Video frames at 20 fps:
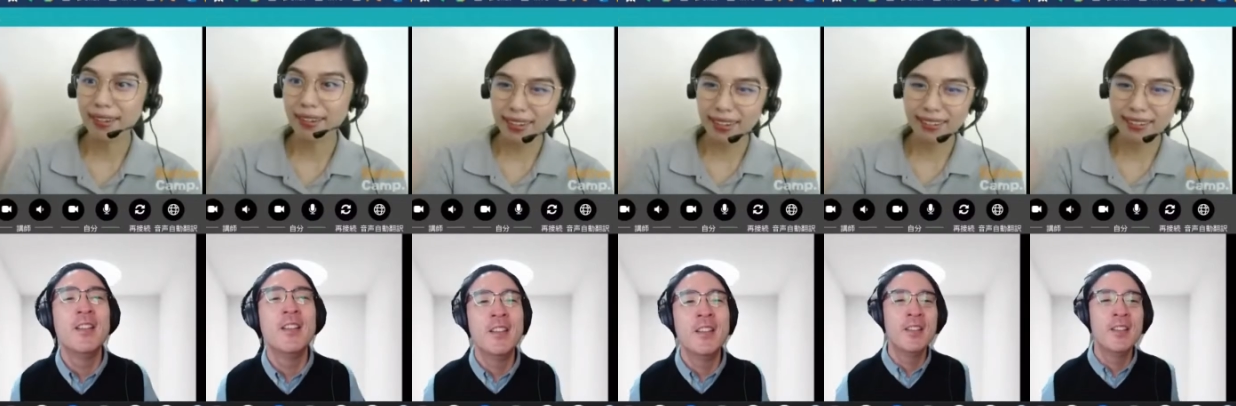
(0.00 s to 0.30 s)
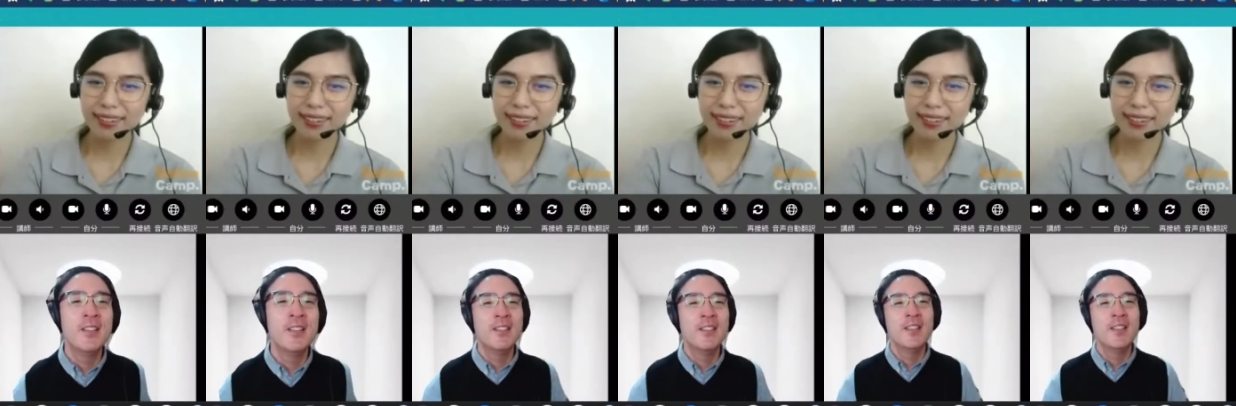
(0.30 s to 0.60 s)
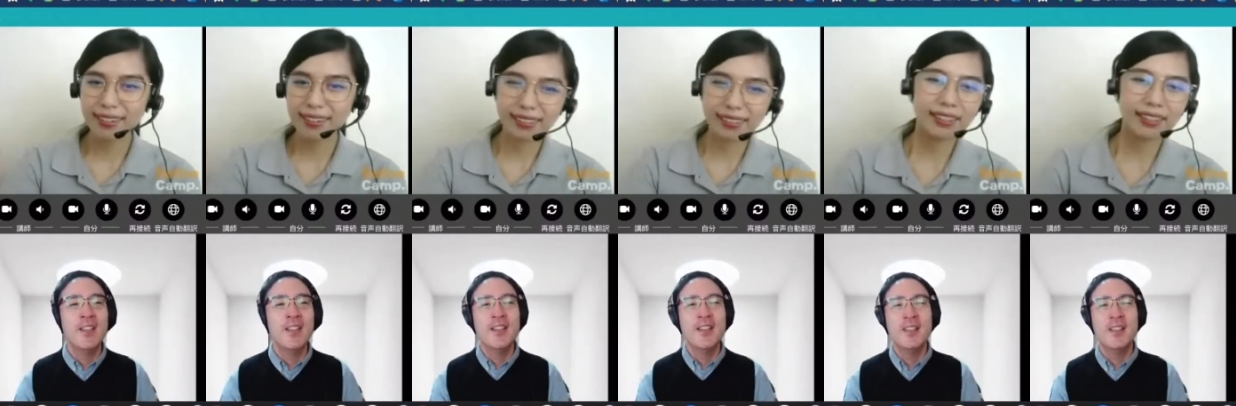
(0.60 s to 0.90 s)
Speaker 1: Okay,
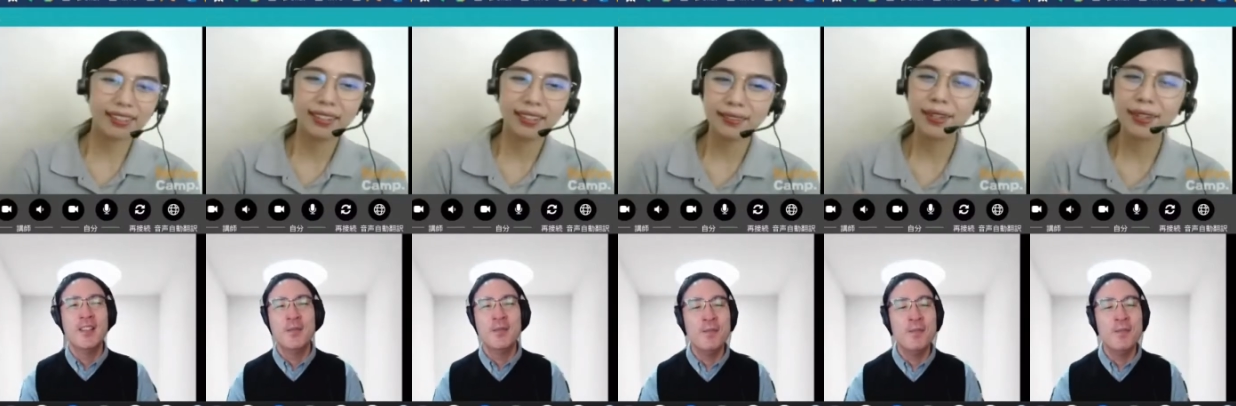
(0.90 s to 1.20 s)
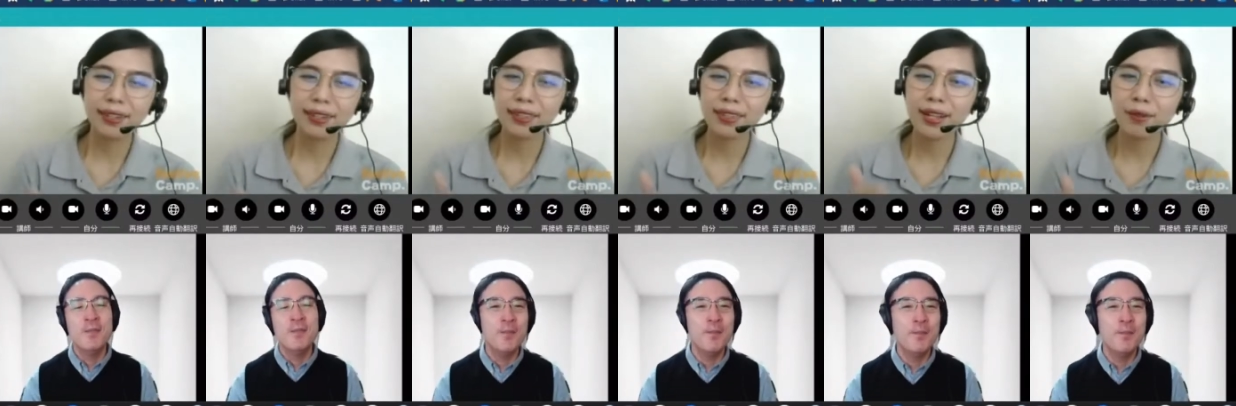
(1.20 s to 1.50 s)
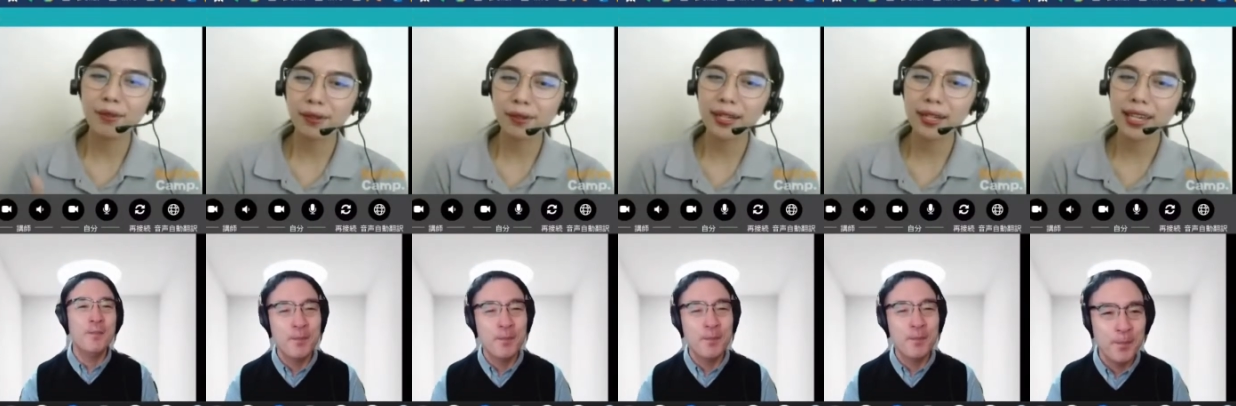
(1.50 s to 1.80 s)
good. Mm-hmm. Do
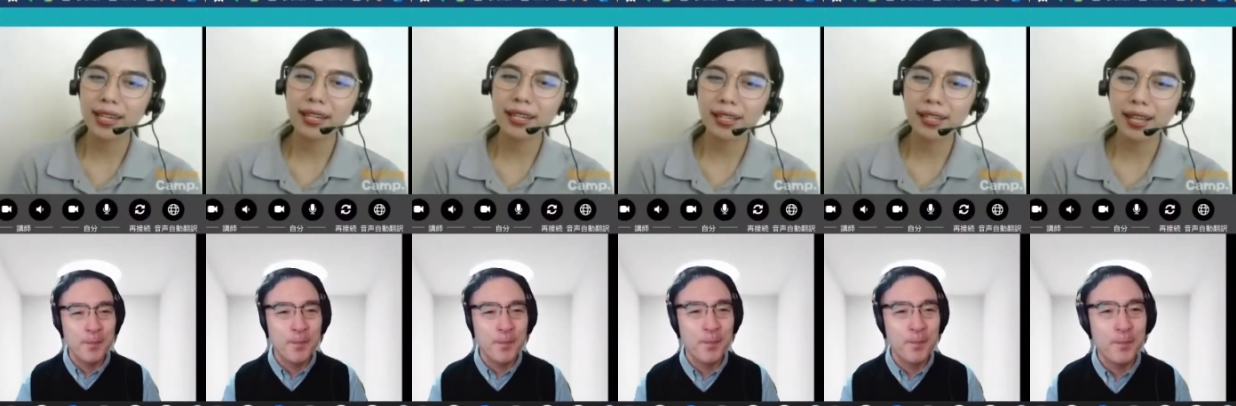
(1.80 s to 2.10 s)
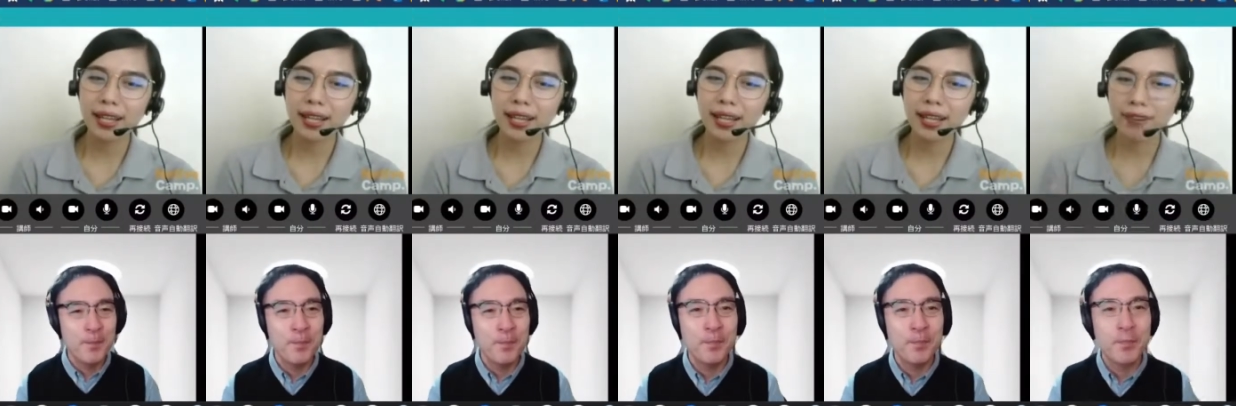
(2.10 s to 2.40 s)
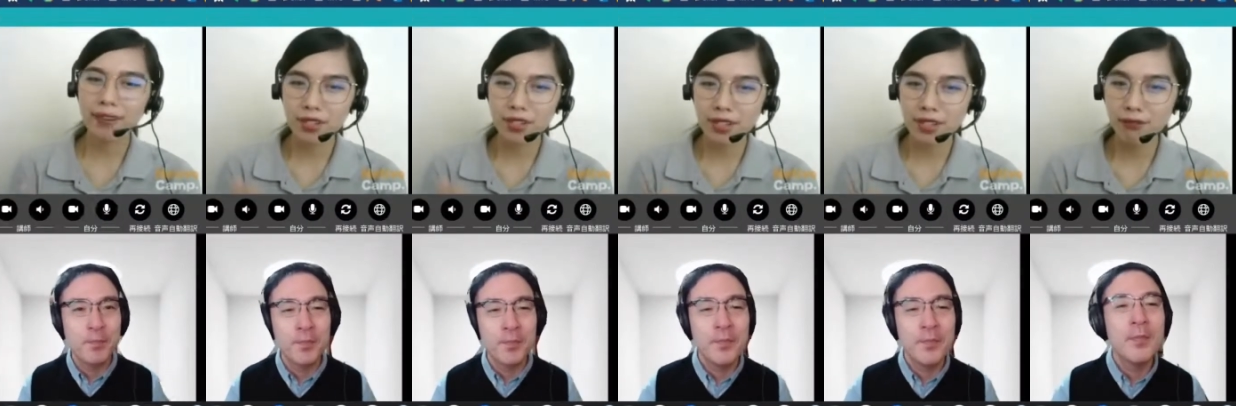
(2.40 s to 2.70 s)
you think working
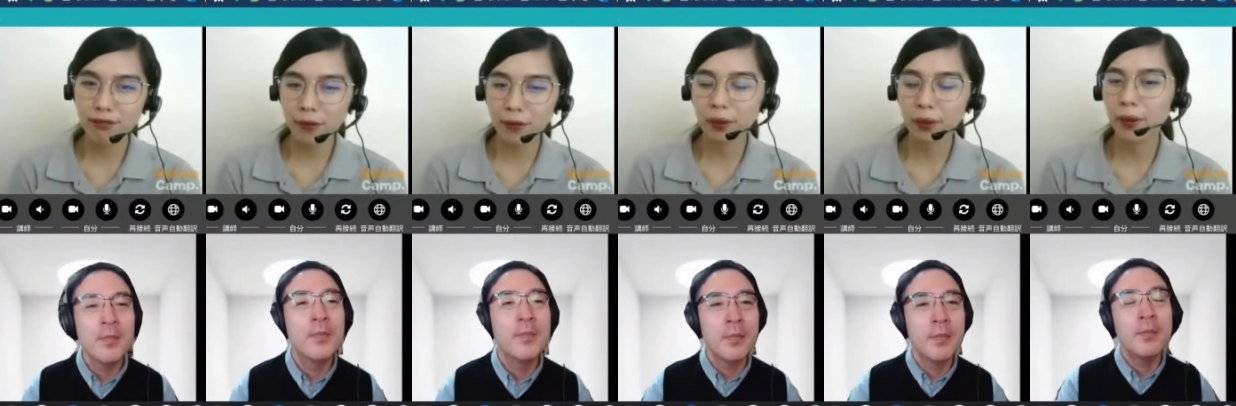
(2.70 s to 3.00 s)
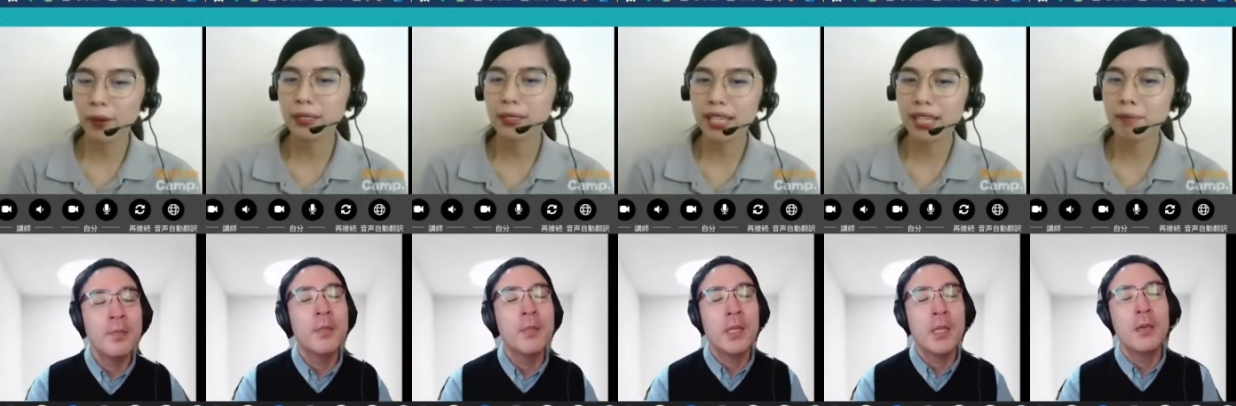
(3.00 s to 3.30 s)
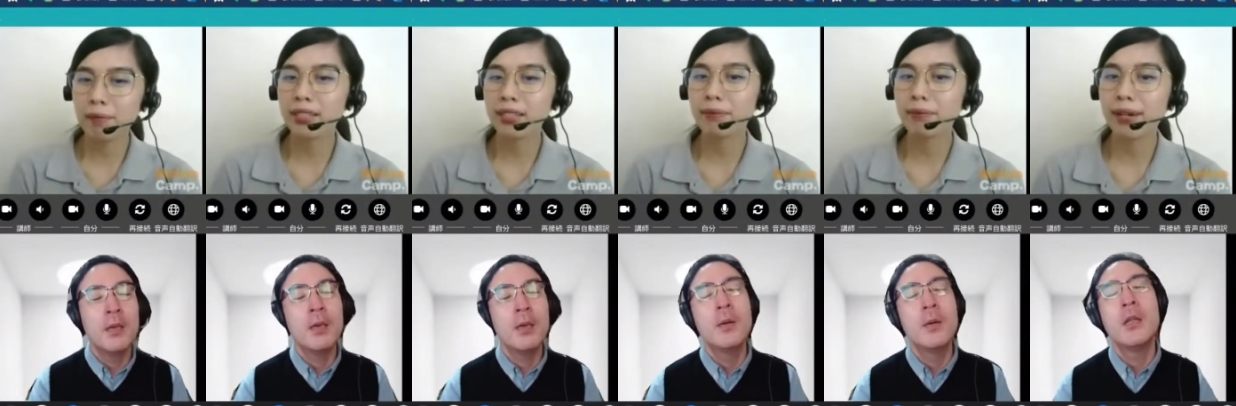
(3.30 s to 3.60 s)
night shift for a
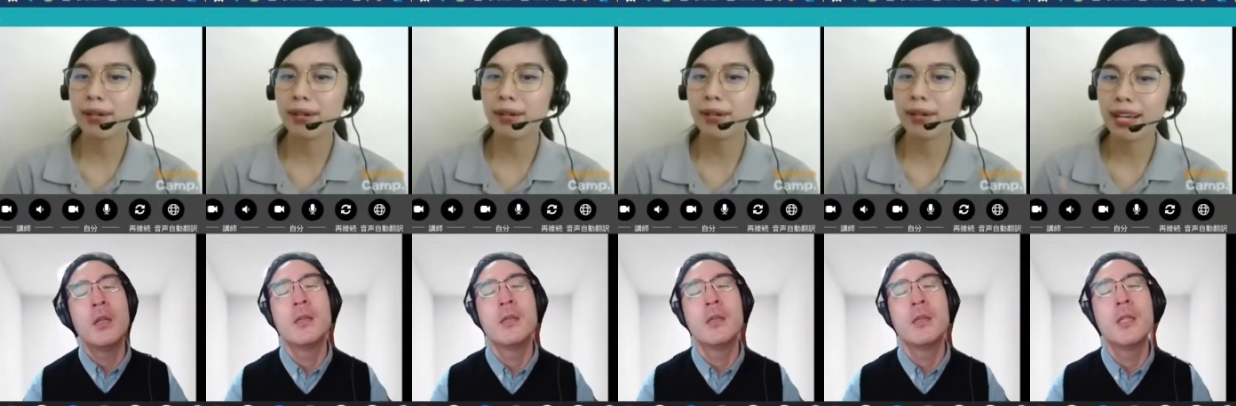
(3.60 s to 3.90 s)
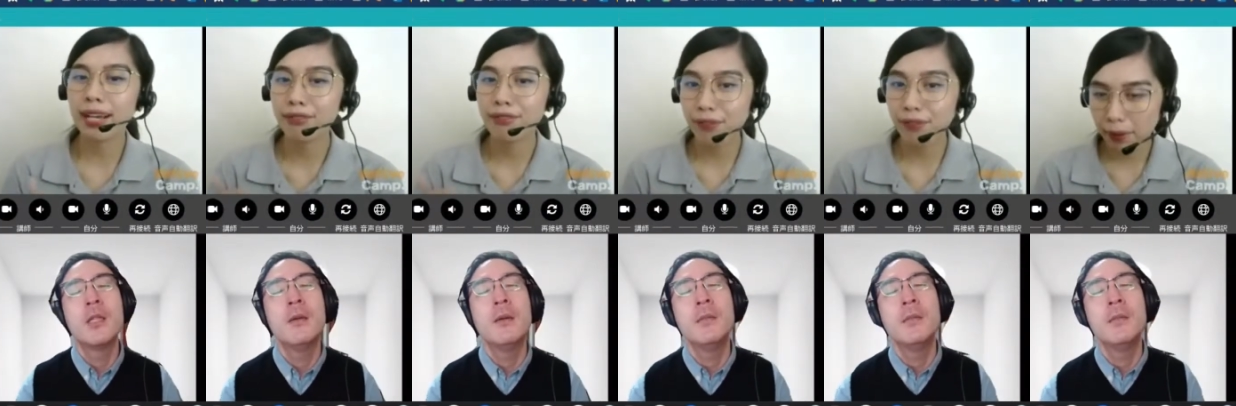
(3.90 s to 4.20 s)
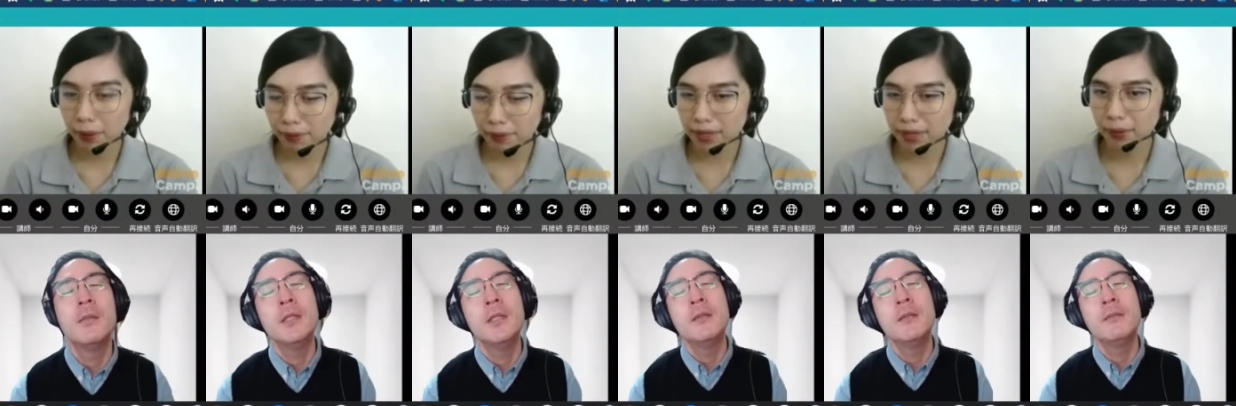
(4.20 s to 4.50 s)
long time is bad
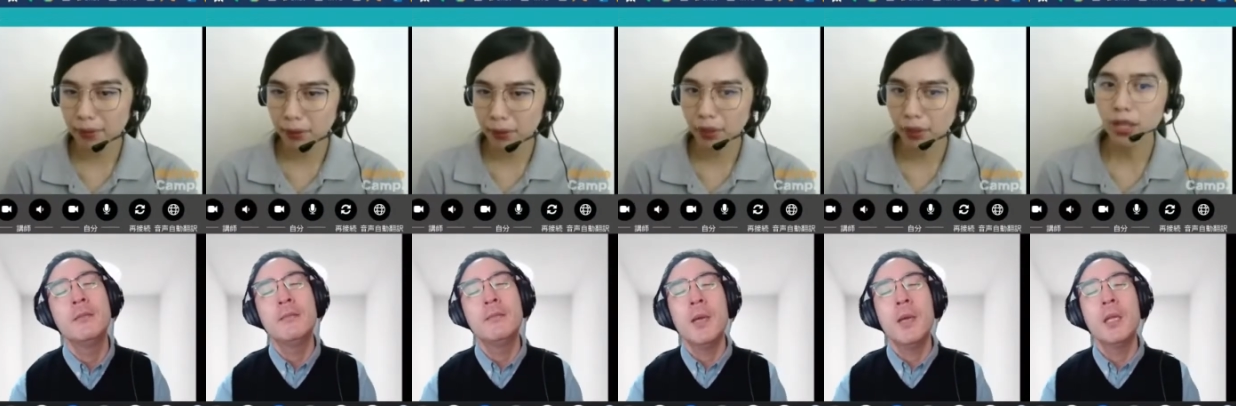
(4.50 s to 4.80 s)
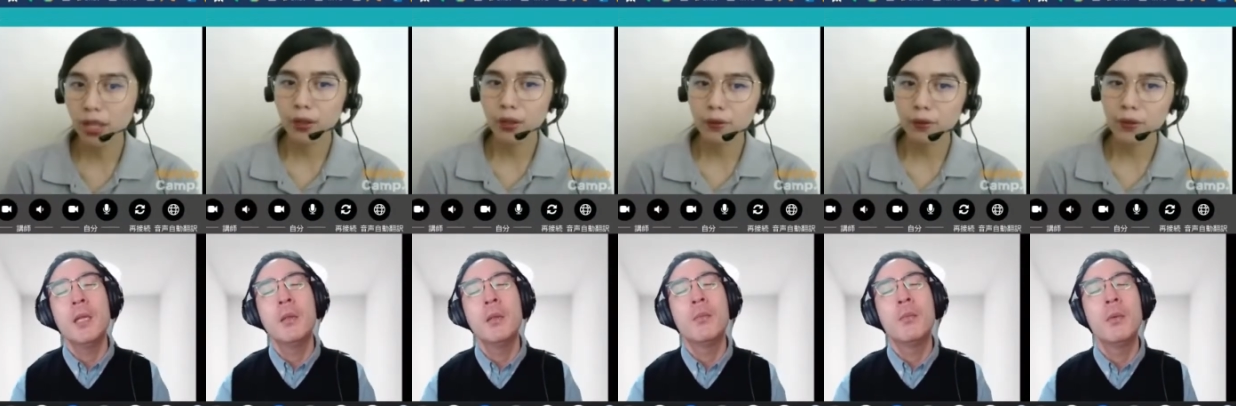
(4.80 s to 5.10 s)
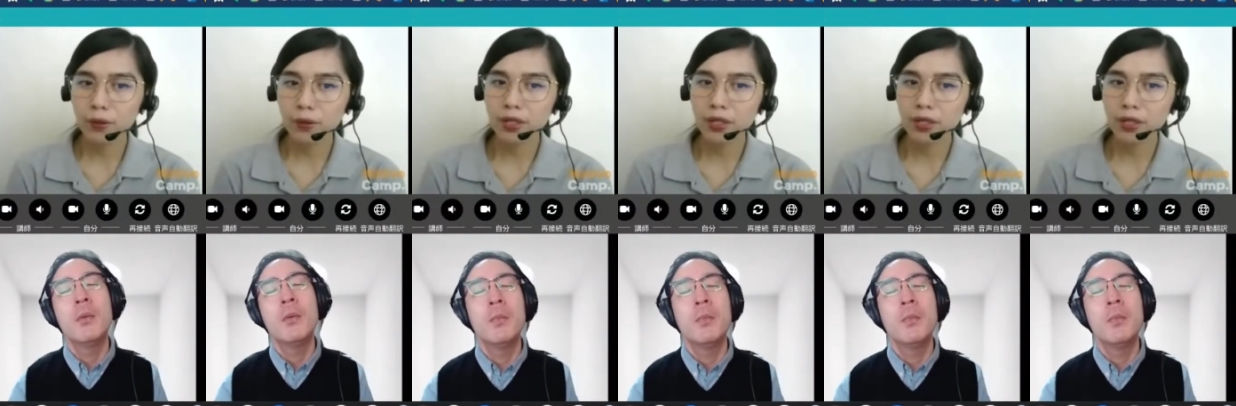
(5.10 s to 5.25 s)
for people?